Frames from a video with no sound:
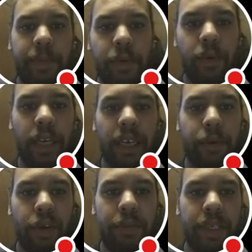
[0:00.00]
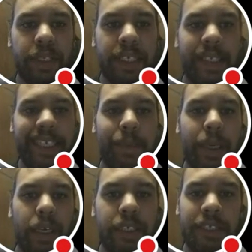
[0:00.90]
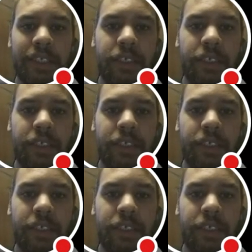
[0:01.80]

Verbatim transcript: People and Pokemon test their bonds